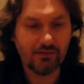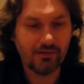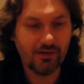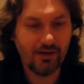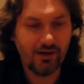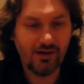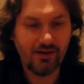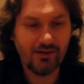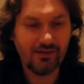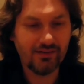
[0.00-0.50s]

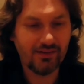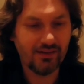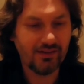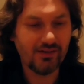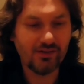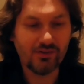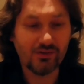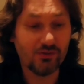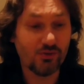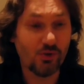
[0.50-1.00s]
around
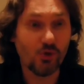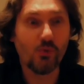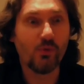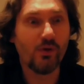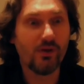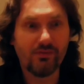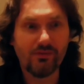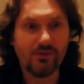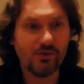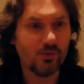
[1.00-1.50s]
and you can do
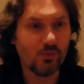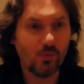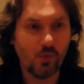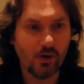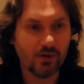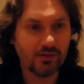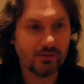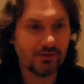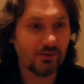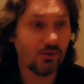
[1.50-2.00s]
whatever you
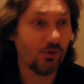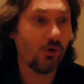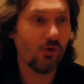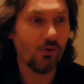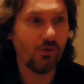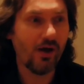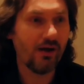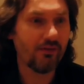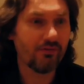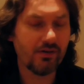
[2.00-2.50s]
want to
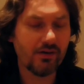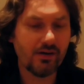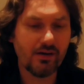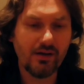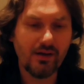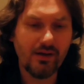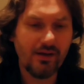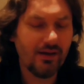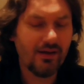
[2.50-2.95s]
whoever